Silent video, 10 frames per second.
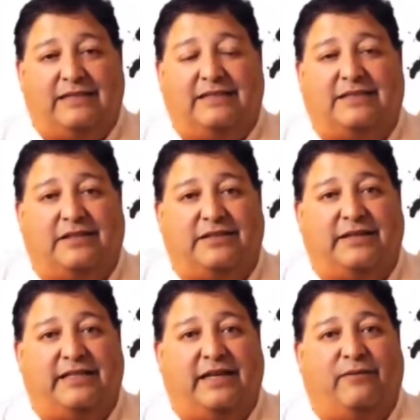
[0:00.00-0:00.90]

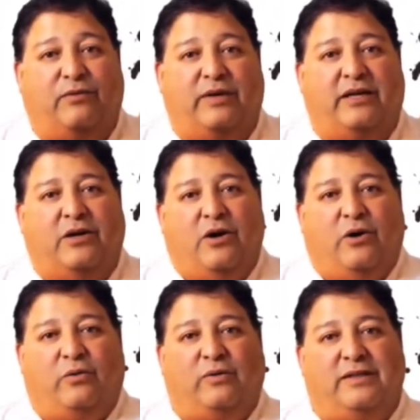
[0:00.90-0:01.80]
And yeah, so
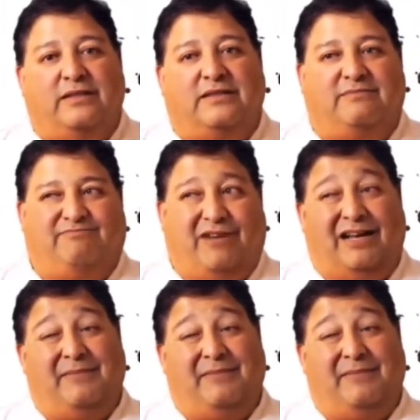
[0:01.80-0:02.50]
uh,